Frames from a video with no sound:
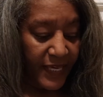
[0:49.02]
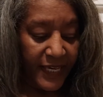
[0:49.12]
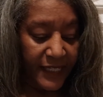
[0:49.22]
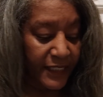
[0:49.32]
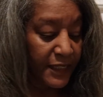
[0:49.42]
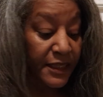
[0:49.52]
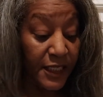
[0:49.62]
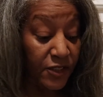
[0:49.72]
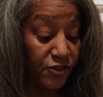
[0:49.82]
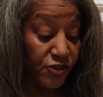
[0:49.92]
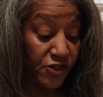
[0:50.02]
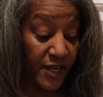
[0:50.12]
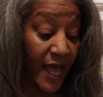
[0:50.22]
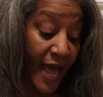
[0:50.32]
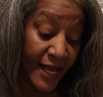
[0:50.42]
He didn't think
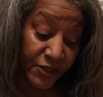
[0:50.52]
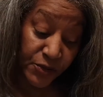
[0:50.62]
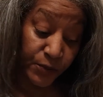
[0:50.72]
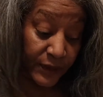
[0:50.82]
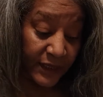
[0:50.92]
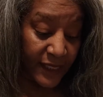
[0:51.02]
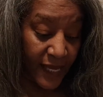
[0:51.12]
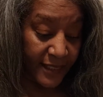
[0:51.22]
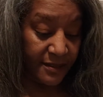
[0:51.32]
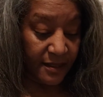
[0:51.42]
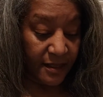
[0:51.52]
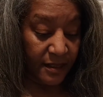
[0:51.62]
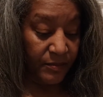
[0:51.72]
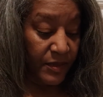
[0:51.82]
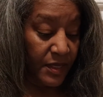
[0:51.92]
she actually lied to
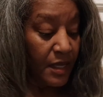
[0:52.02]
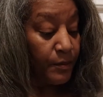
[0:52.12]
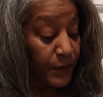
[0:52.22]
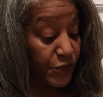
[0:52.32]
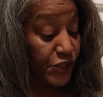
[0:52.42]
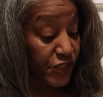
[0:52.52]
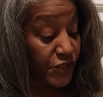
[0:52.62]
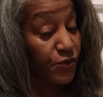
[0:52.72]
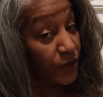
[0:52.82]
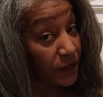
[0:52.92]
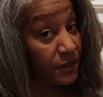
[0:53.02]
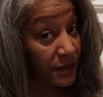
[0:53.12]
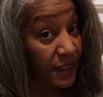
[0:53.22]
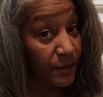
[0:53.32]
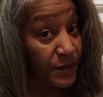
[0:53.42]
him, but she sure
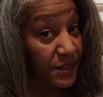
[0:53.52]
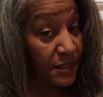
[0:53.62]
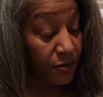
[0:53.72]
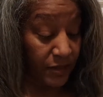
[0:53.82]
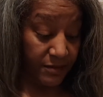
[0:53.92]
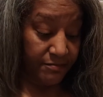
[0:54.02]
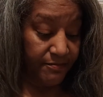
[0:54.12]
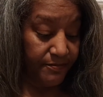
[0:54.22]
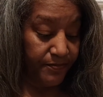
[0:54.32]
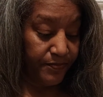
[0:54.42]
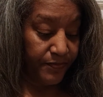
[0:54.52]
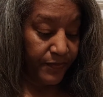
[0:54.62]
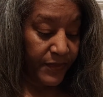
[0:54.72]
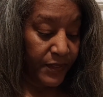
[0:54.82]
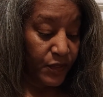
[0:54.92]
could keep a secret.
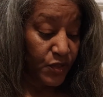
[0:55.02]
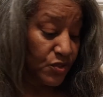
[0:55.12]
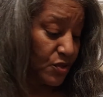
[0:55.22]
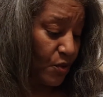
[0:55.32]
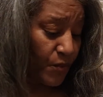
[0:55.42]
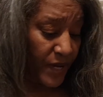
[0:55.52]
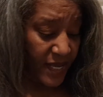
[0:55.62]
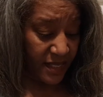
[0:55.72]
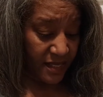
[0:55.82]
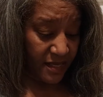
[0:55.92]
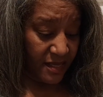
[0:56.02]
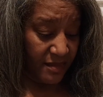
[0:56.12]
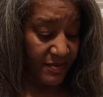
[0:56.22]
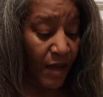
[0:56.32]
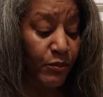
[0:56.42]
So what?
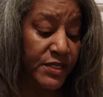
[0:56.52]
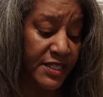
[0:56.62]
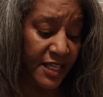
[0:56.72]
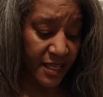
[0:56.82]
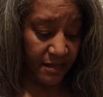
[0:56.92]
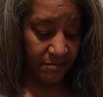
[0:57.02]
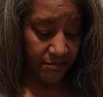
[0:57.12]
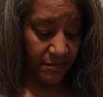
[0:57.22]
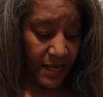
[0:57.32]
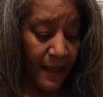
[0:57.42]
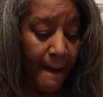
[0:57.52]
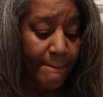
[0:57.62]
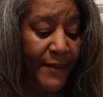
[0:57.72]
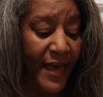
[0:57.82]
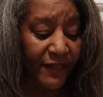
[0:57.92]
That was then.
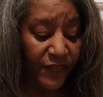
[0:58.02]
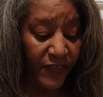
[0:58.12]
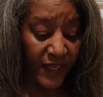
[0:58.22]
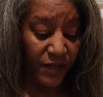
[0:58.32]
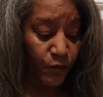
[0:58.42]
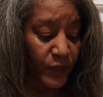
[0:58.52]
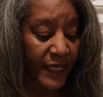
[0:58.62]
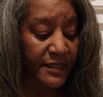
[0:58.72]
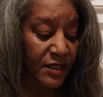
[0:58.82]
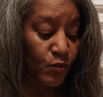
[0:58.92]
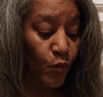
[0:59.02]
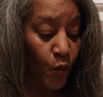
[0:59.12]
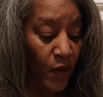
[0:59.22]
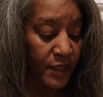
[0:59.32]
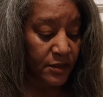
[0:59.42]
Back then when I didn't
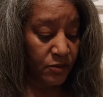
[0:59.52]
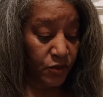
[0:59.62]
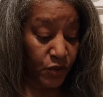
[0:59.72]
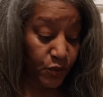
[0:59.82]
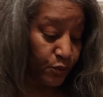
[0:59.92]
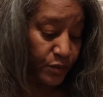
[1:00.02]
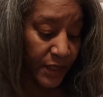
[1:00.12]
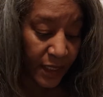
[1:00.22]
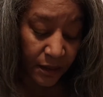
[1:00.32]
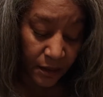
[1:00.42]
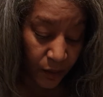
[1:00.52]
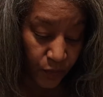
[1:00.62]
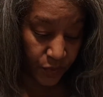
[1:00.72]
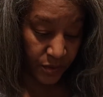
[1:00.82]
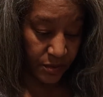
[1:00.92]
want you to get
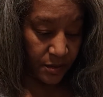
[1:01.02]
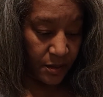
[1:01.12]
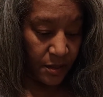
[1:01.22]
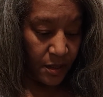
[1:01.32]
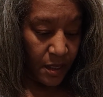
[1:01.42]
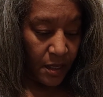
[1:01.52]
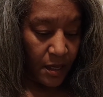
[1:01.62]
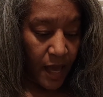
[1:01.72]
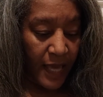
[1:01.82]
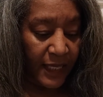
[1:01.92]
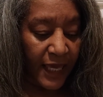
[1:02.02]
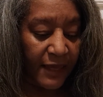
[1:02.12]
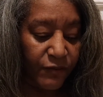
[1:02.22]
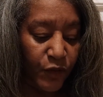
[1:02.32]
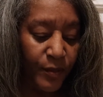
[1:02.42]
close. I
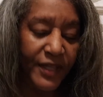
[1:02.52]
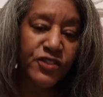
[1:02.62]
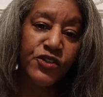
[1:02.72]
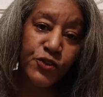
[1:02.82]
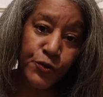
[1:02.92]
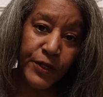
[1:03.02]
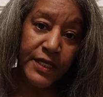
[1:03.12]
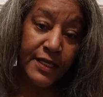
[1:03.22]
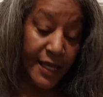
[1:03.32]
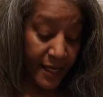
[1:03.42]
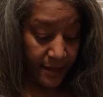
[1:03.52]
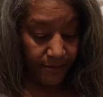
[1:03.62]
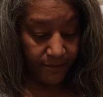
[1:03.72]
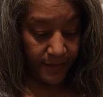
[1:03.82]
gave you my street name,